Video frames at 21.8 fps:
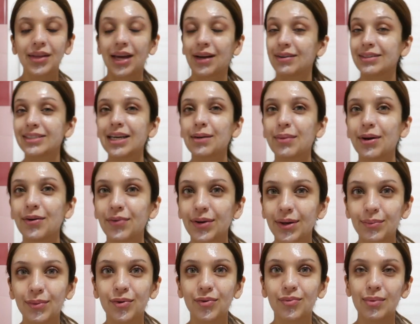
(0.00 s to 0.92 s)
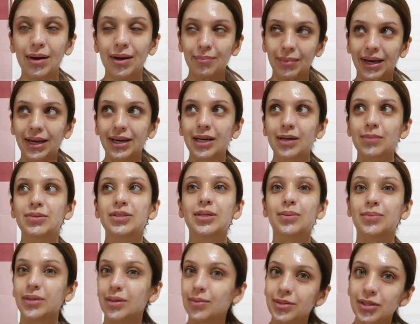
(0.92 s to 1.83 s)
Every time I remove my makeup,
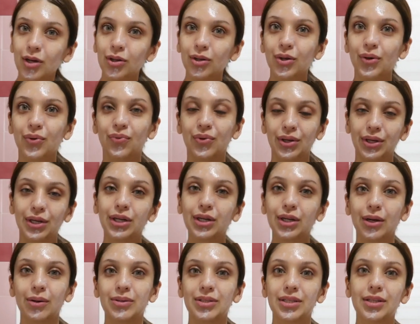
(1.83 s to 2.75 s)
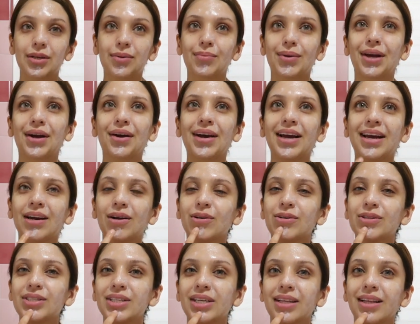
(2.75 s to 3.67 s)
sometimes I'll look really close in the mirror and
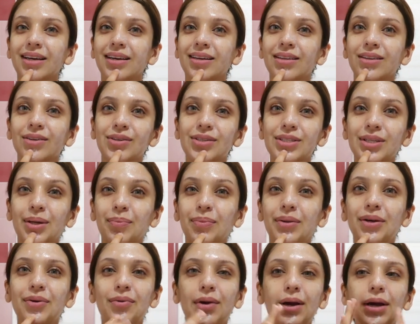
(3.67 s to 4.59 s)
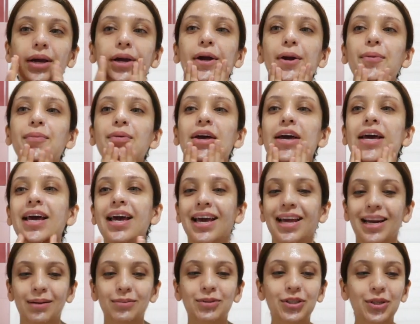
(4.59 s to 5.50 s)
I'll see like a little something right here.
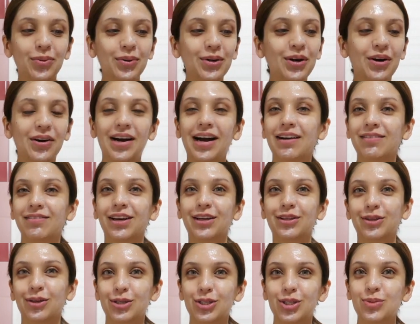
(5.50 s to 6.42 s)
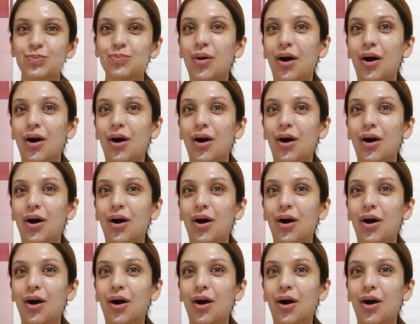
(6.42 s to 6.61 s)
And I'm sure we all have like those